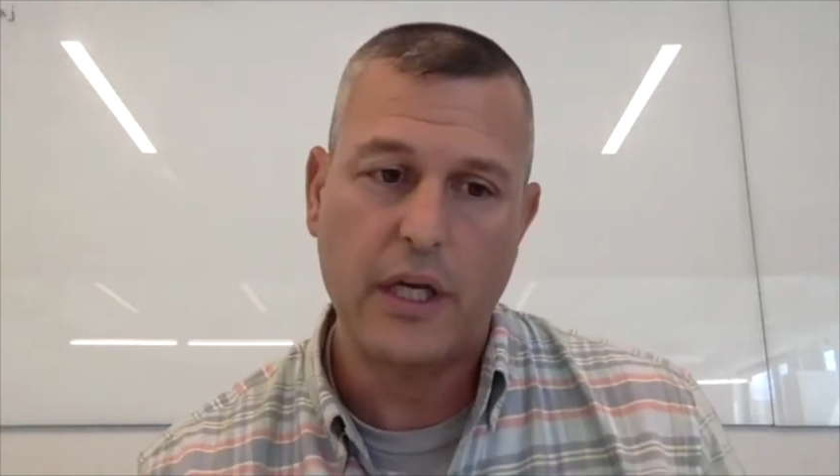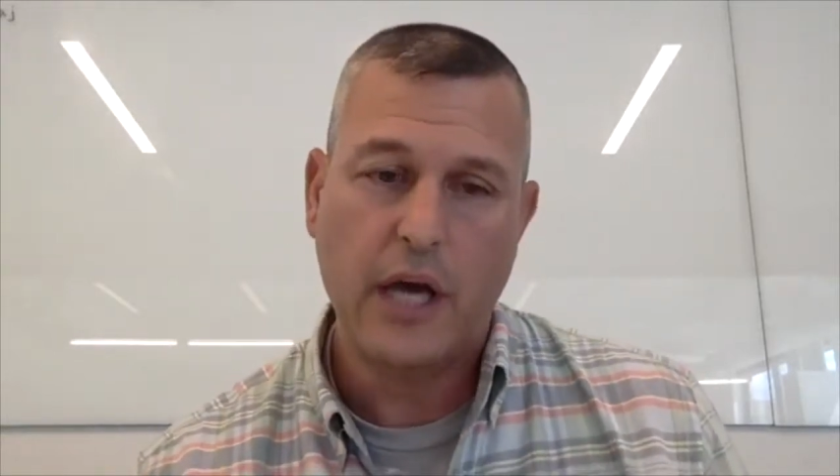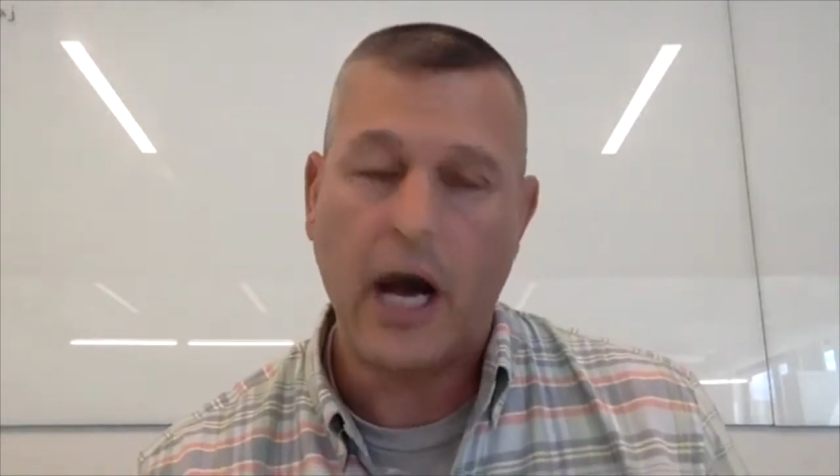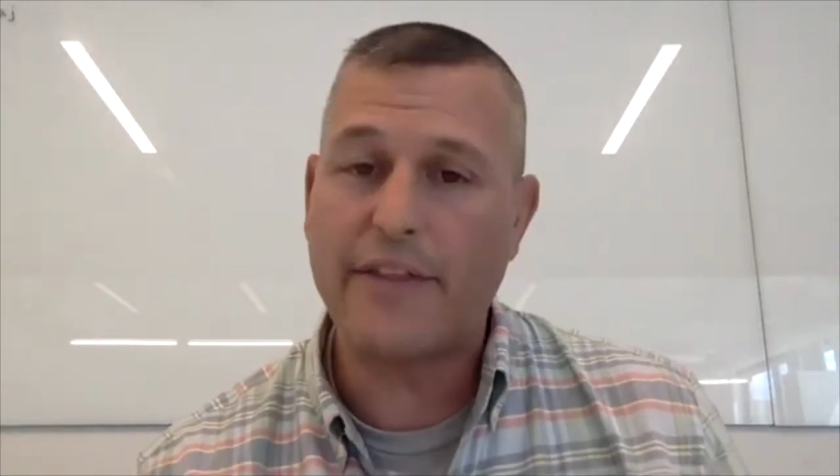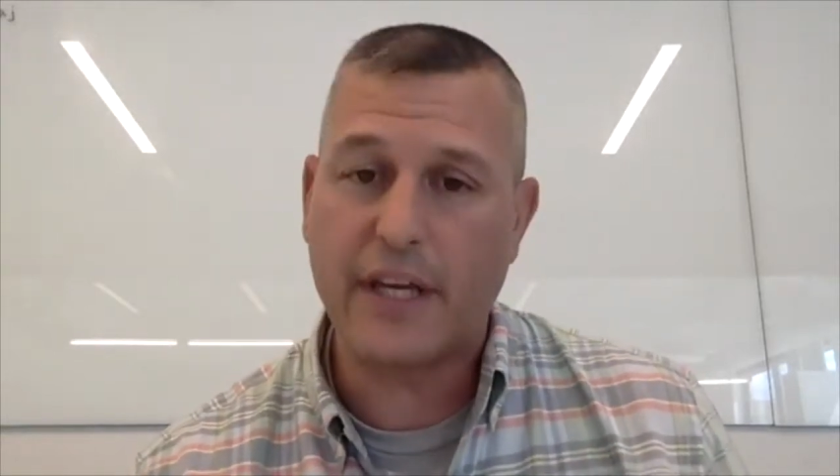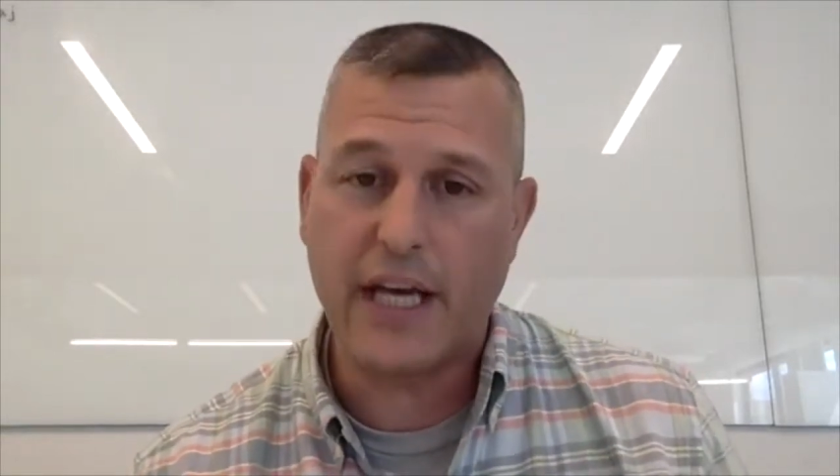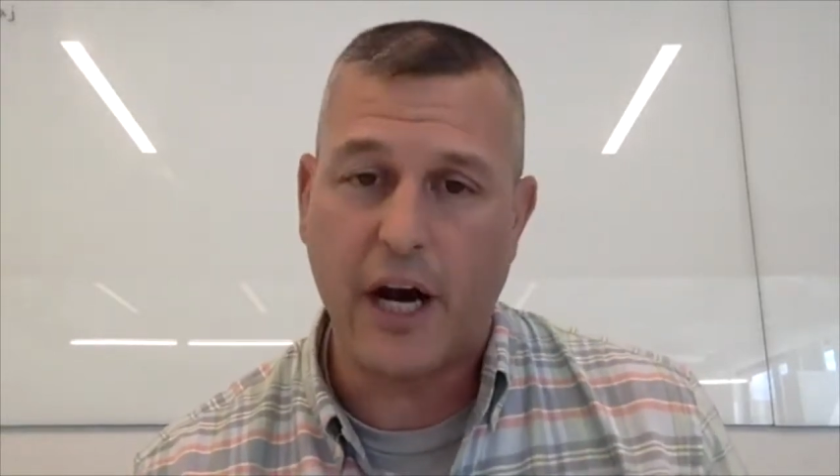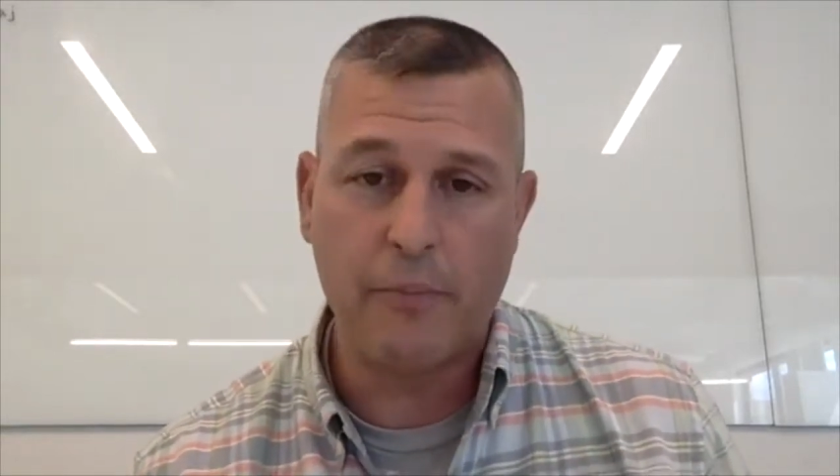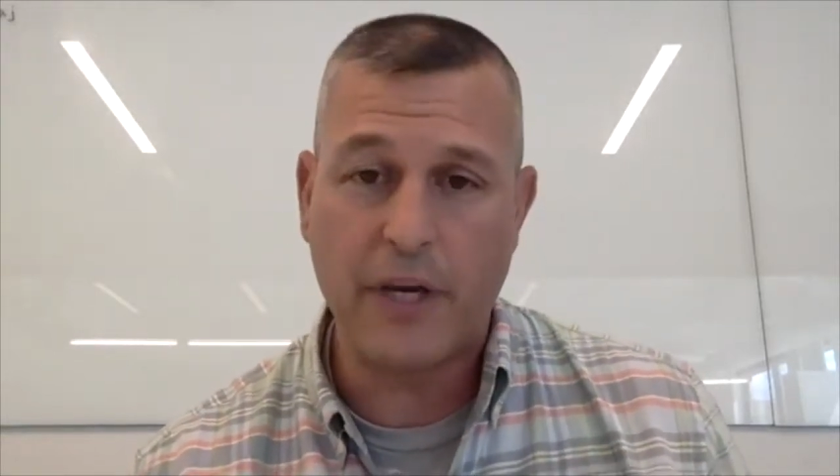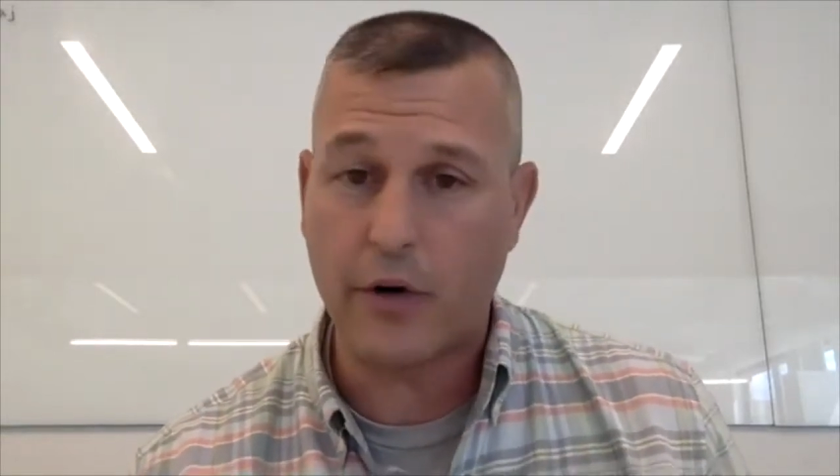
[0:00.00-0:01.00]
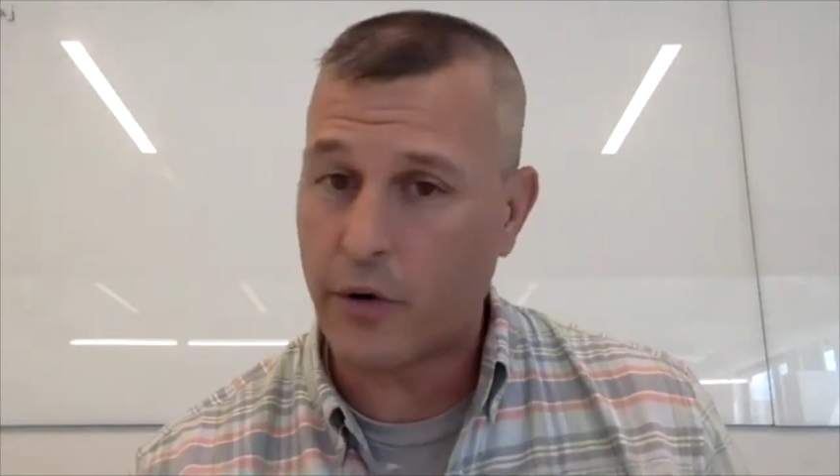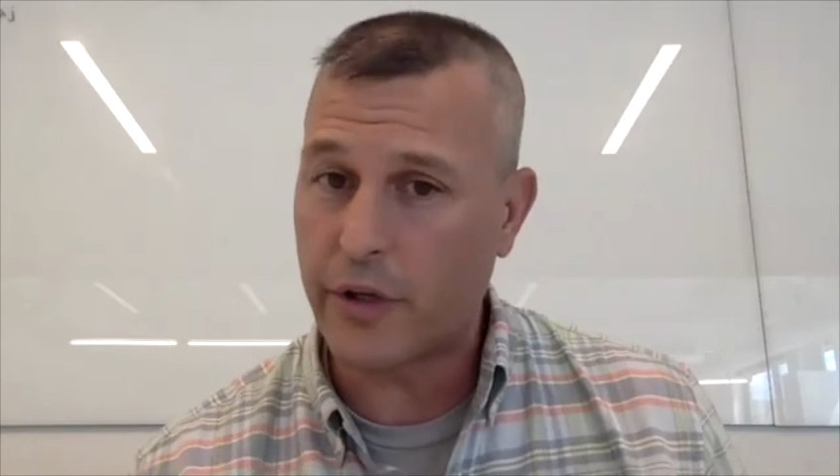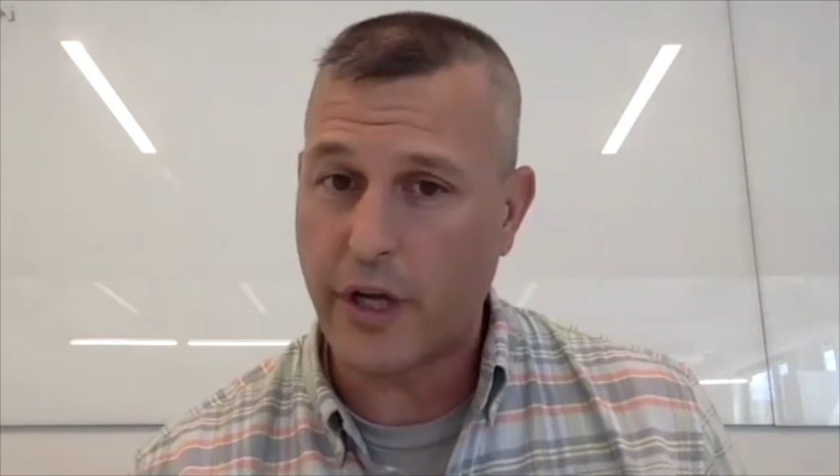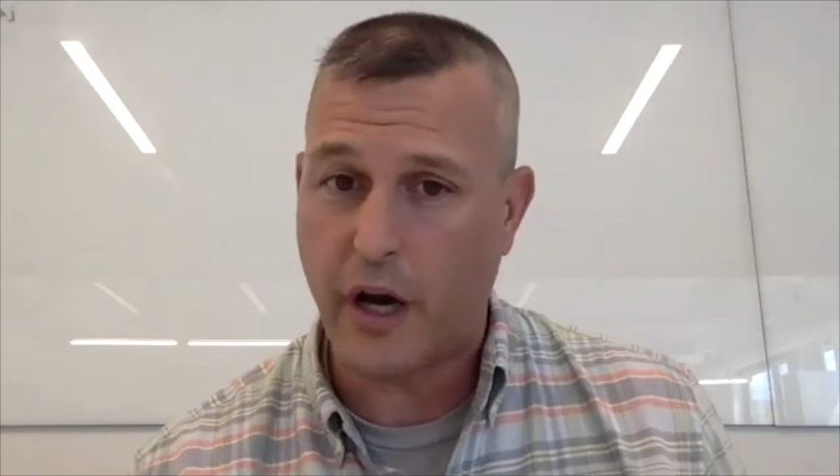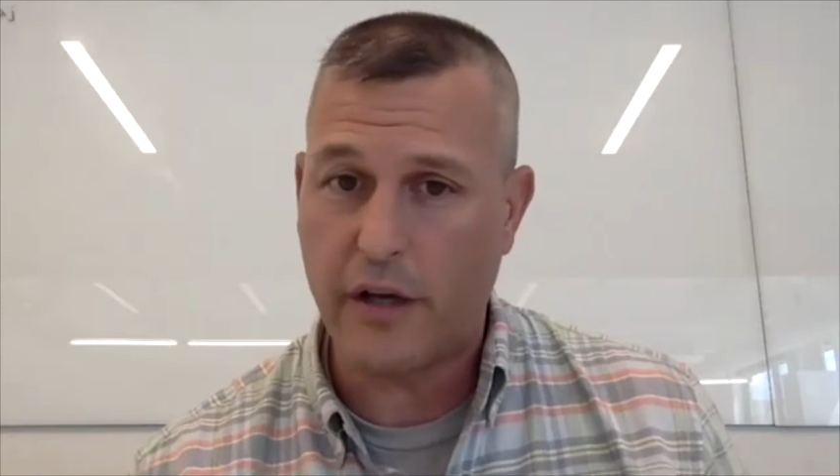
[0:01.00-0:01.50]
I think helped me
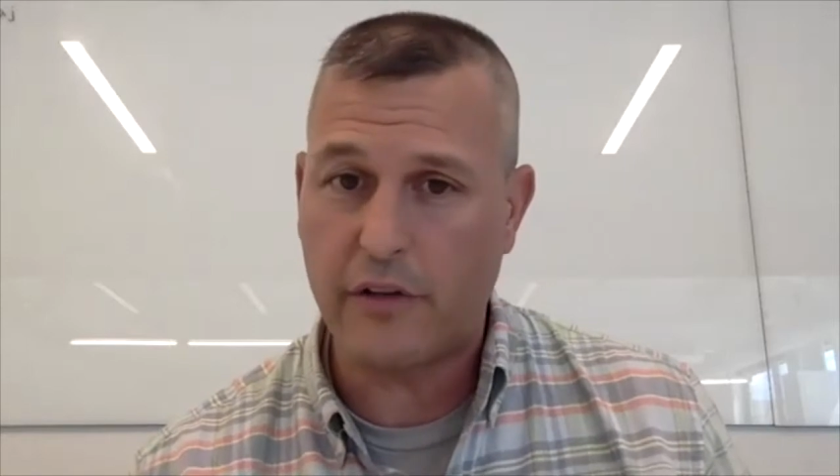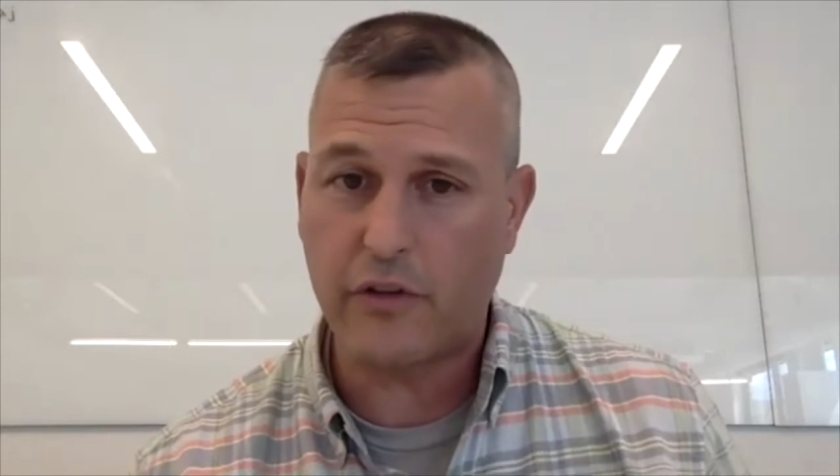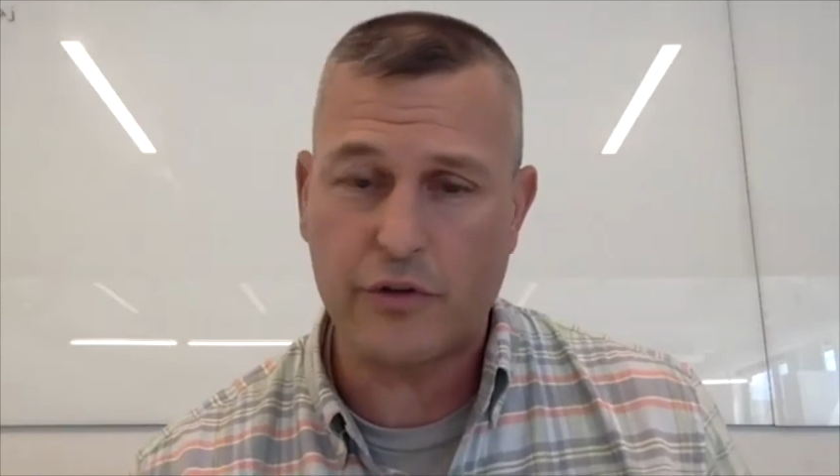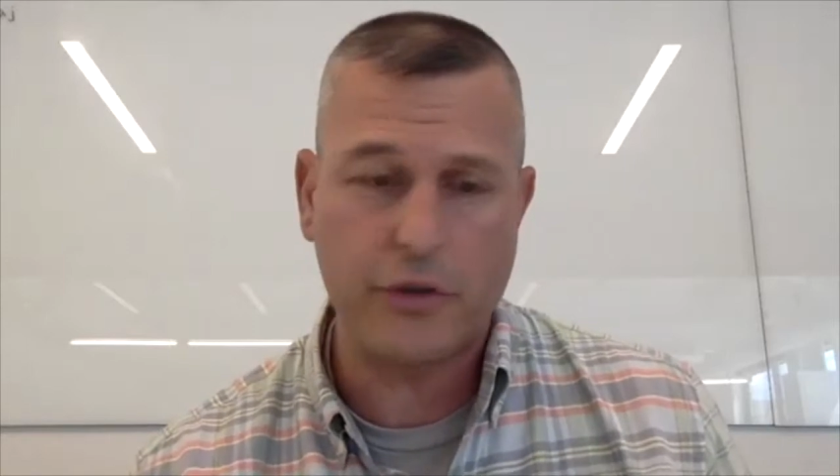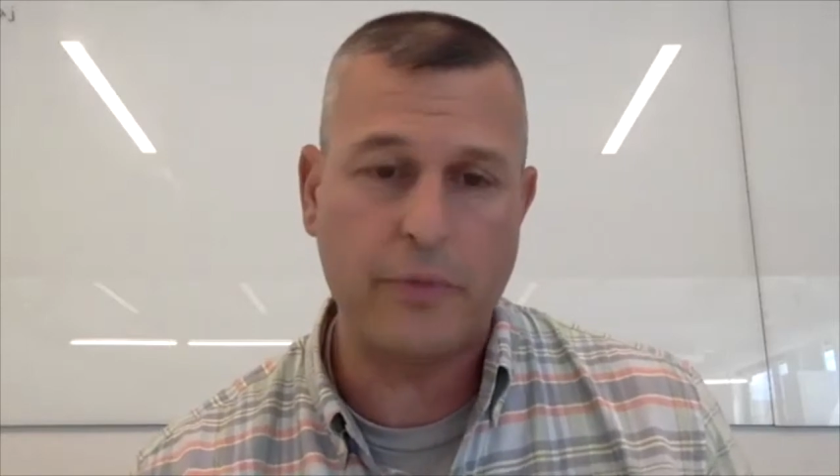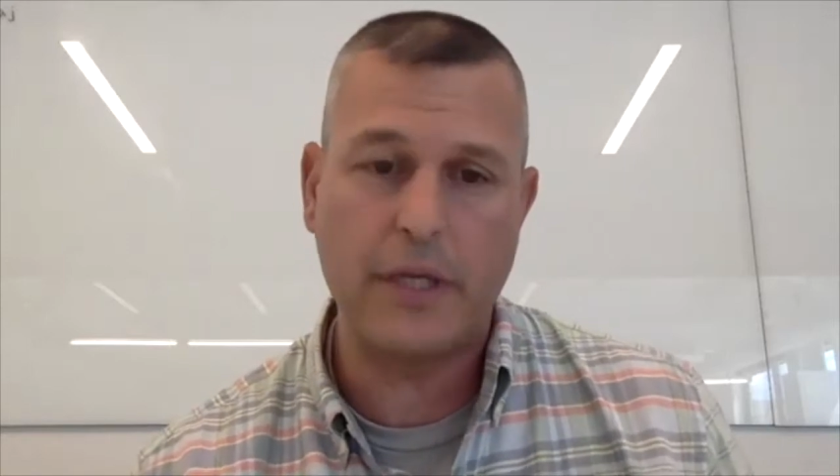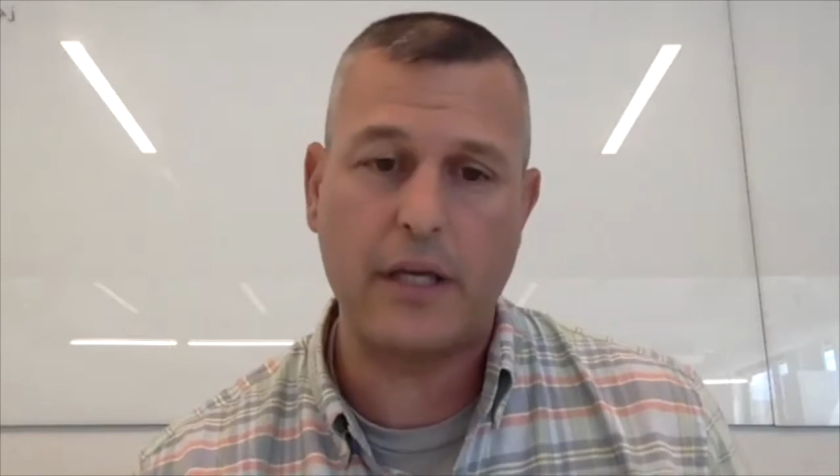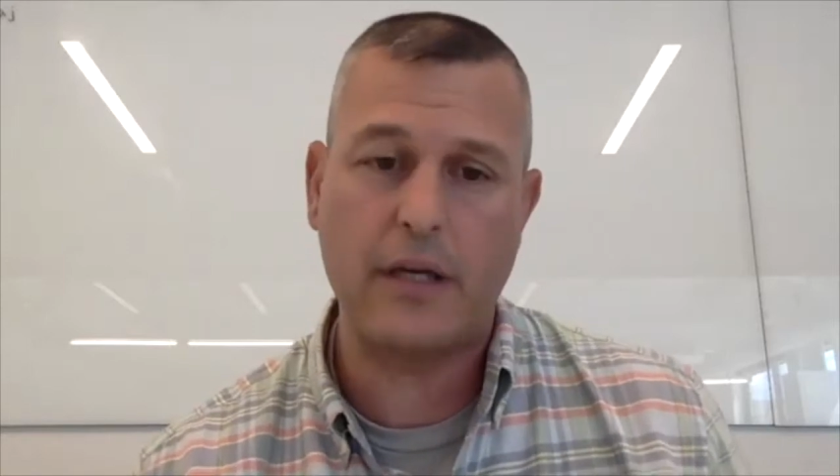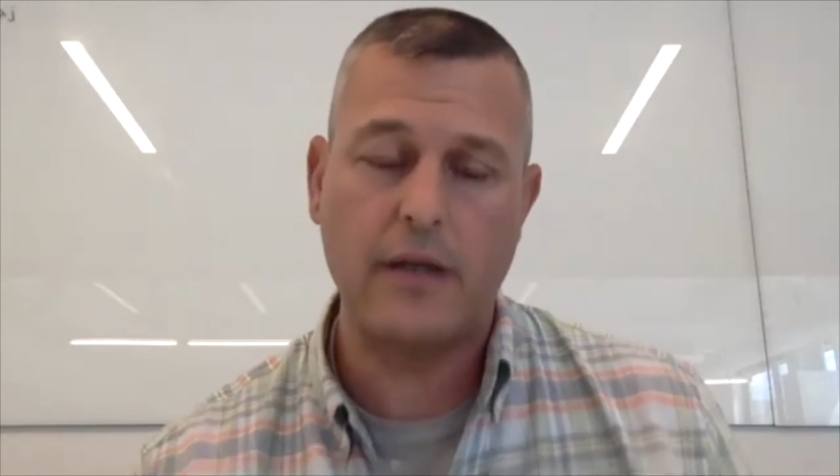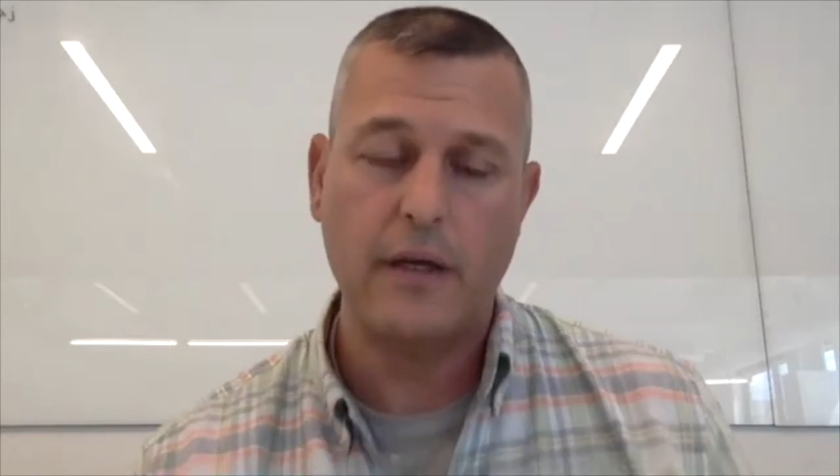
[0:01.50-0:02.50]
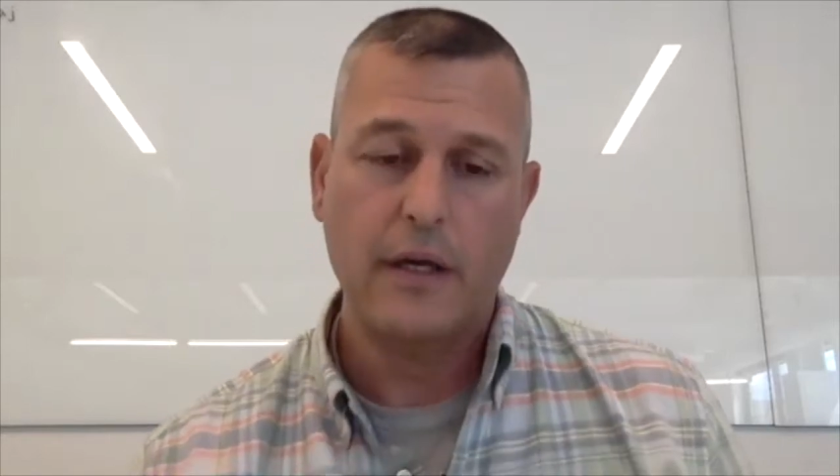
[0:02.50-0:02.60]
early on in social media,